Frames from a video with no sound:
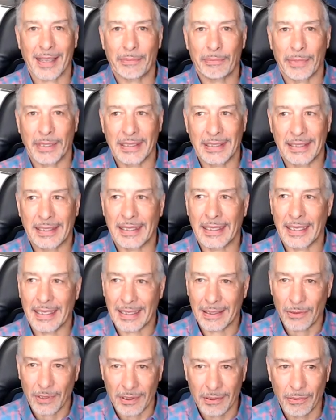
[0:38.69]
But
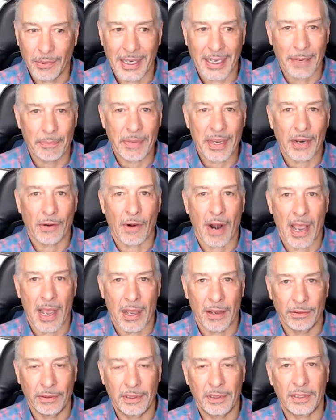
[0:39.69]
we're going to be
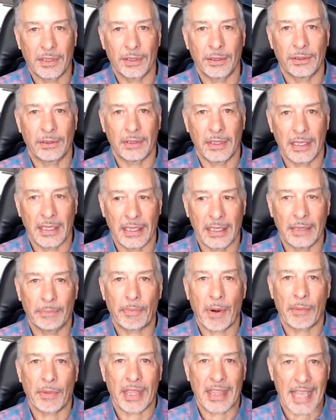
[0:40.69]
around to
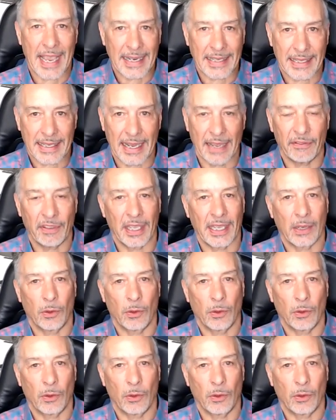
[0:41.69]
probably Thanksgiving,